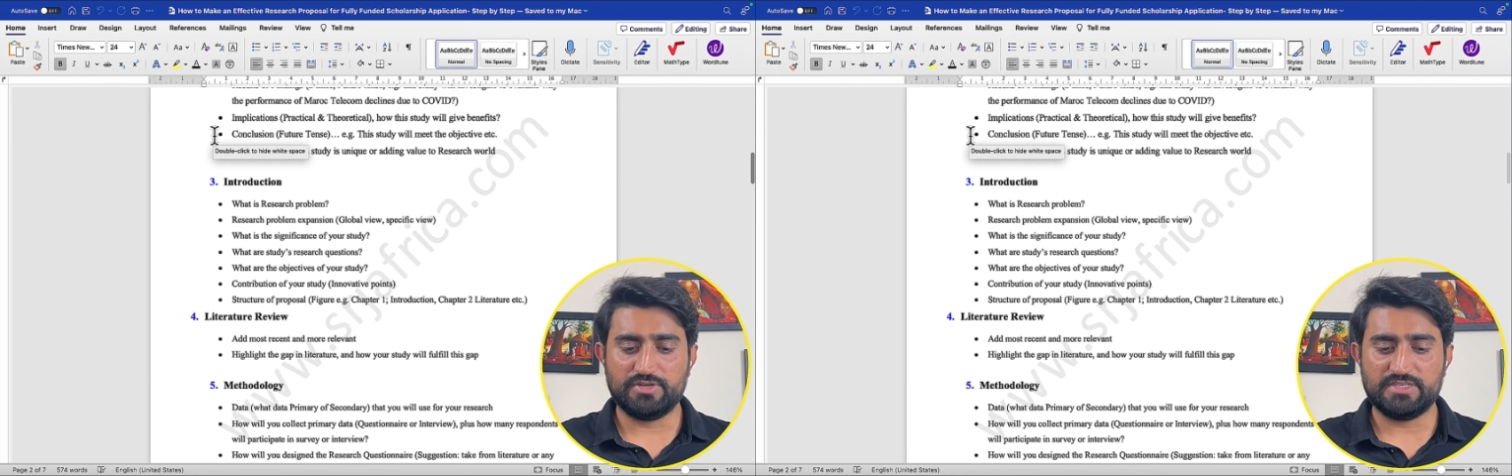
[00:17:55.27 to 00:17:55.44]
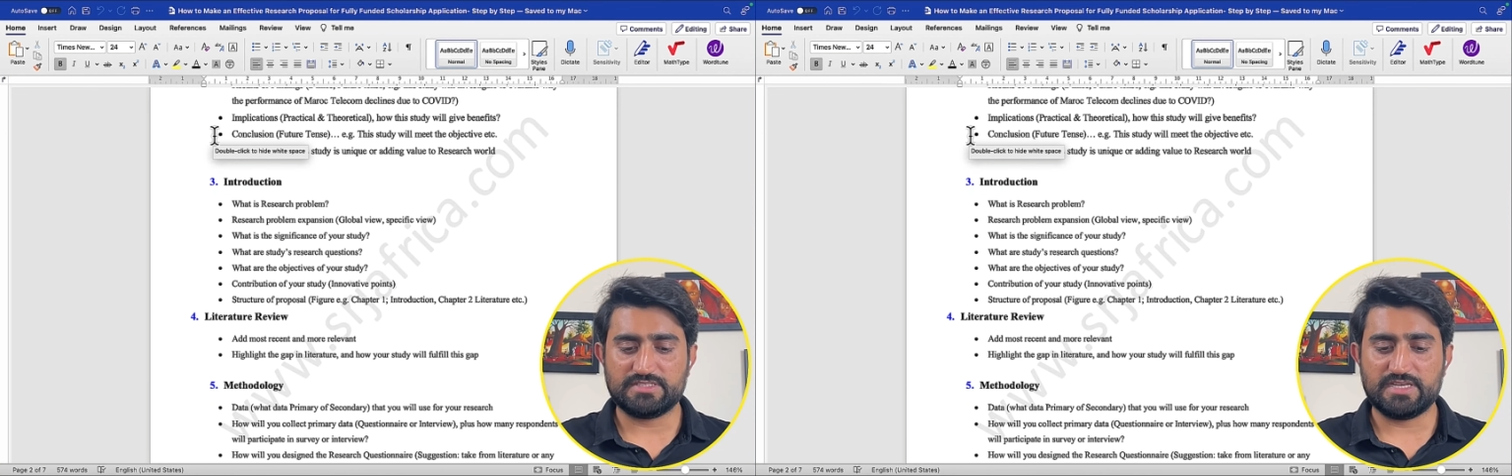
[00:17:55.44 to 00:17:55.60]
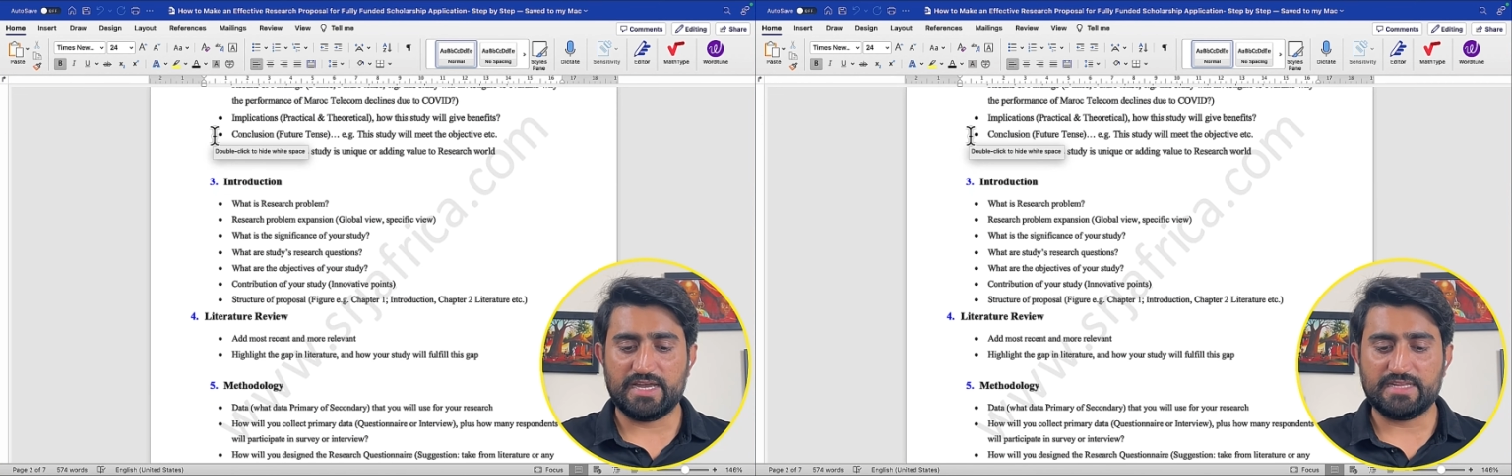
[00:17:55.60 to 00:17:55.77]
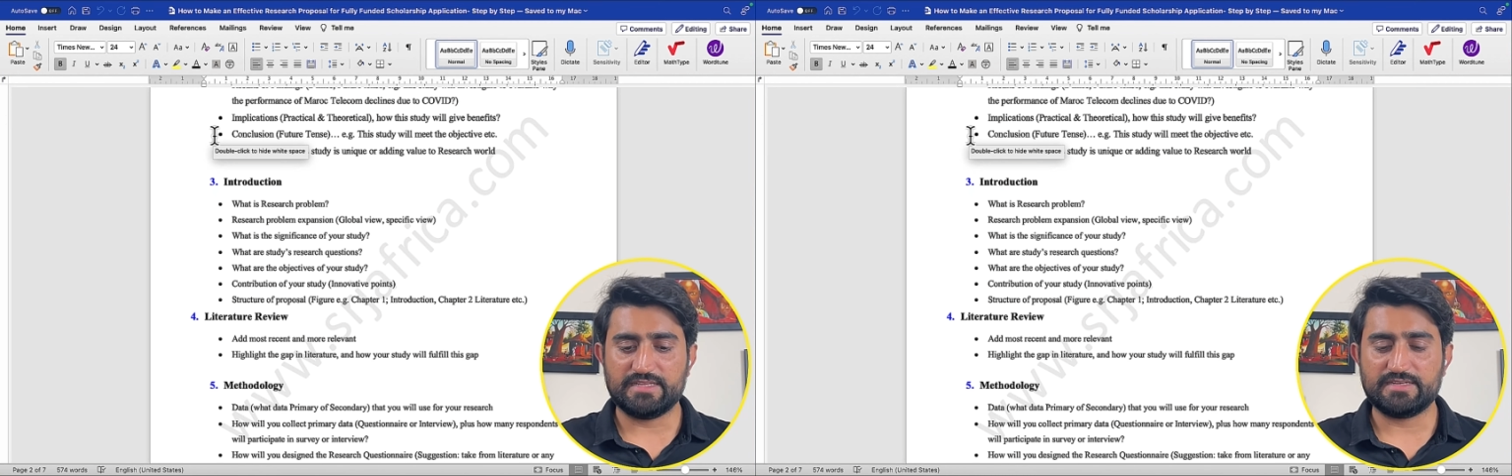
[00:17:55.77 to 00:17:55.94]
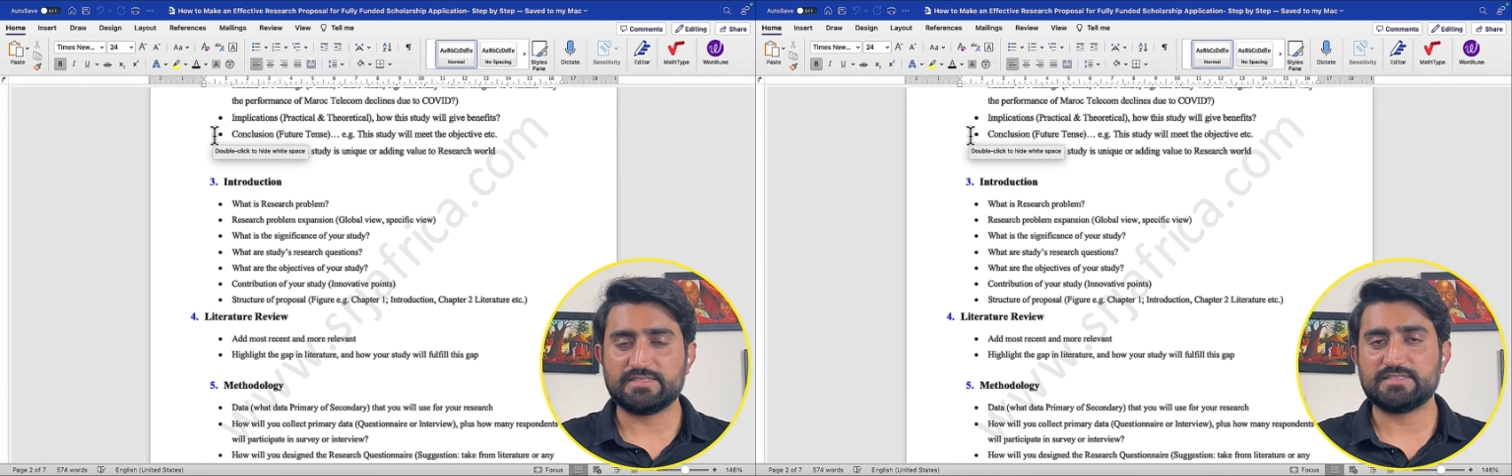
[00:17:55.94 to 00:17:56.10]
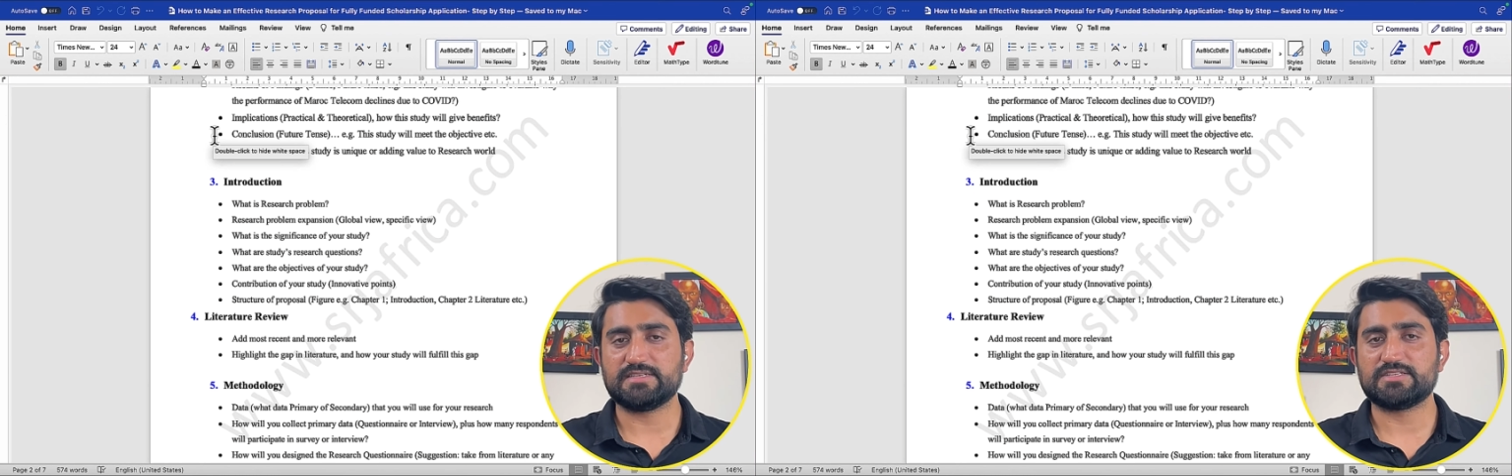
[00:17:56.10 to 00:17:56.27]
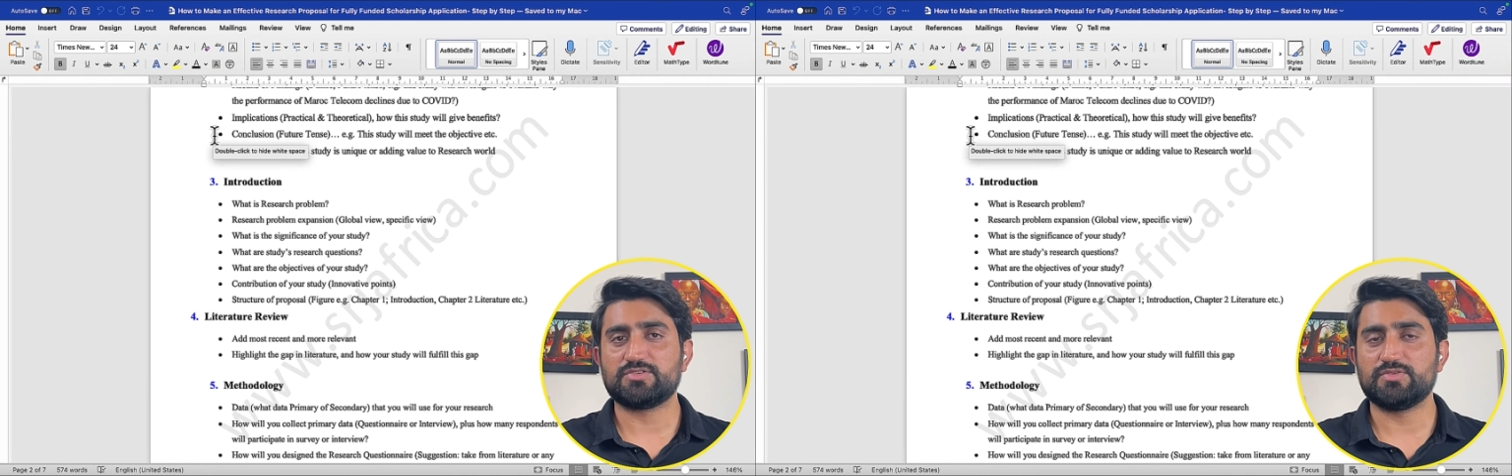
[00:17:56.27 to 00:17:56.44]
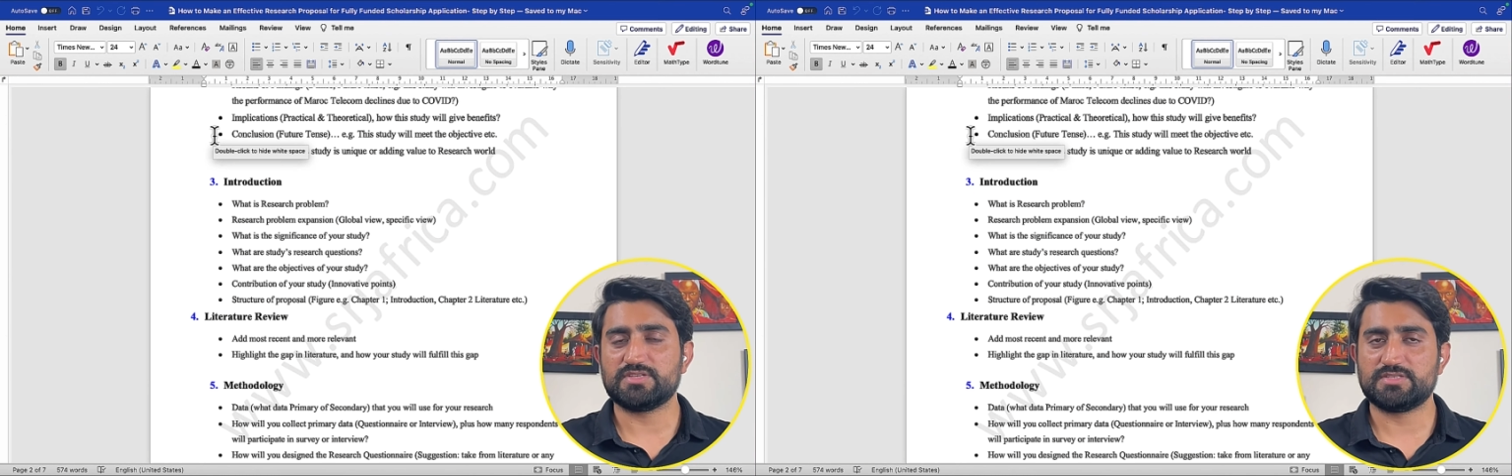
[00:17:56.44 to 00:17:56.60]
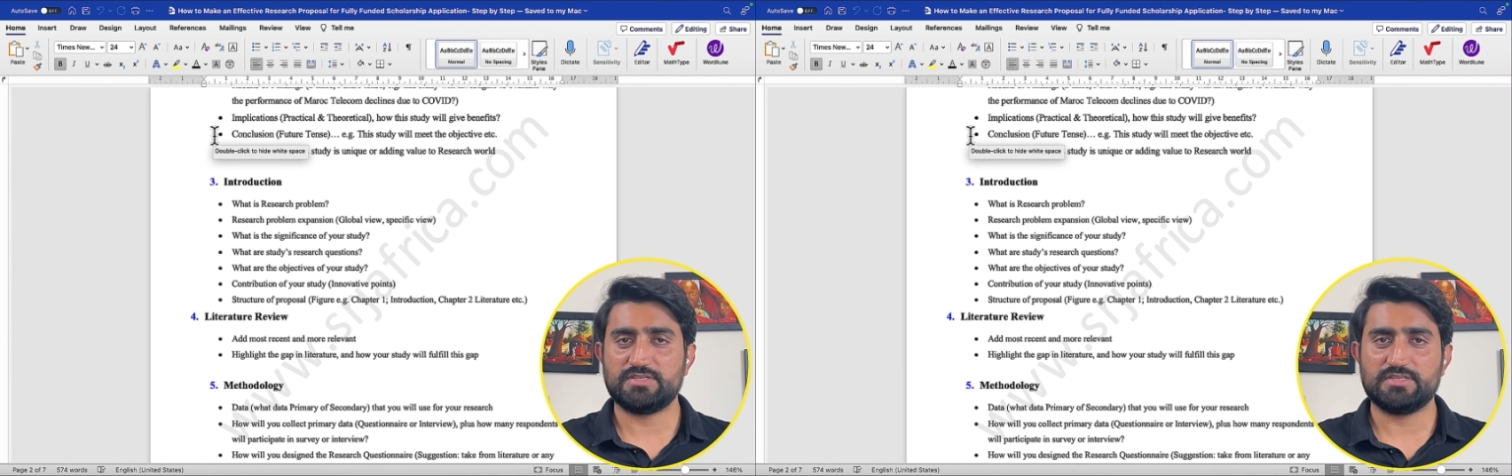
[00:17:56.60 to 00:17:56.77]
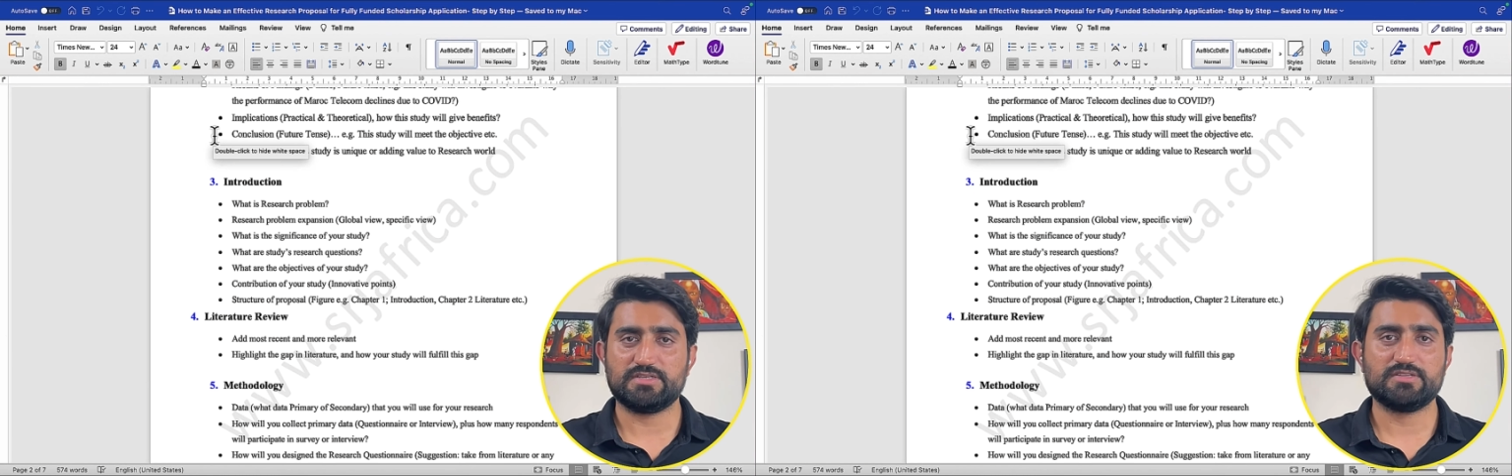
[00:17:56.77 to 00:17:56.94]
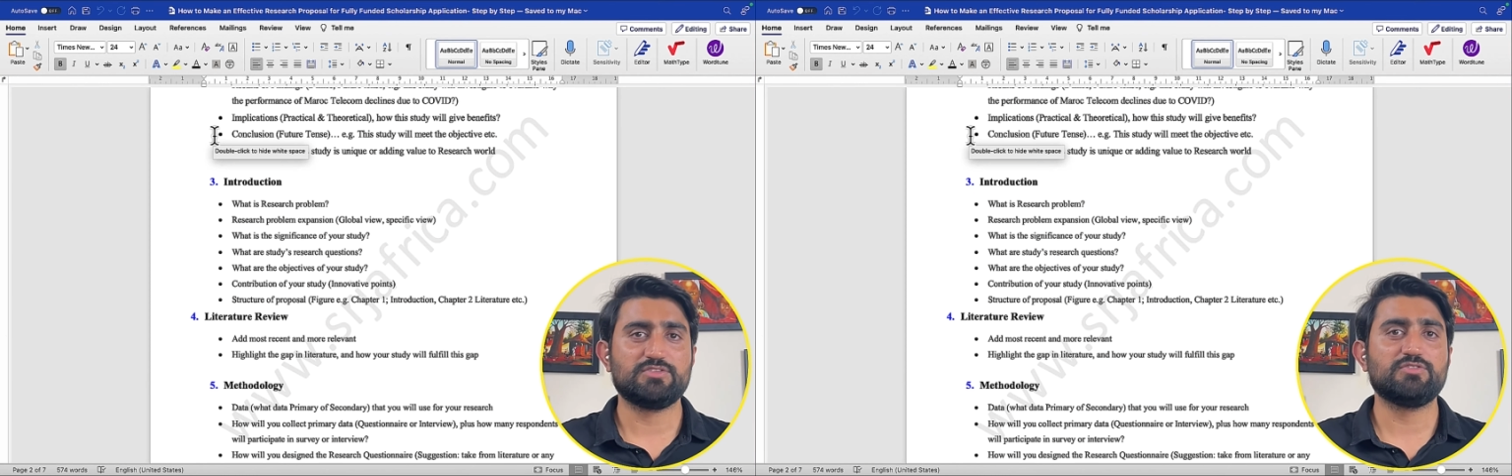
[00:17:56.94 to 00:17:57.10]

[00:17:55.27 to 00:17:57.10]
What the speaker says: design the research questionnaire?